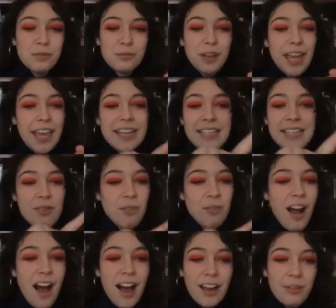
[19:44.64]
indie
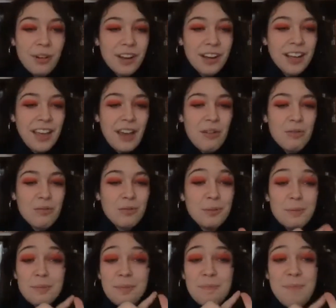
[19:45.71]
rock, we're going to get
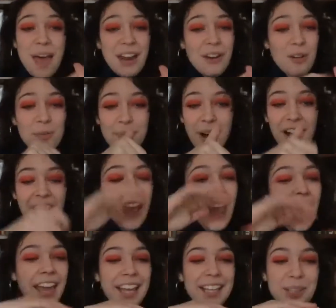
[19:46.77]
metal, punk.
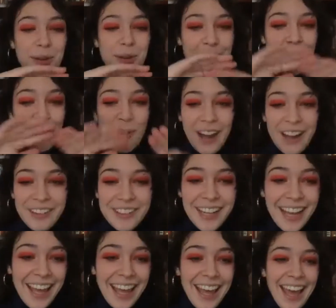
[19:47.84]
It's going to be wild.
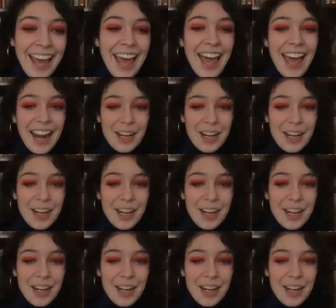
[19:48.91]
And I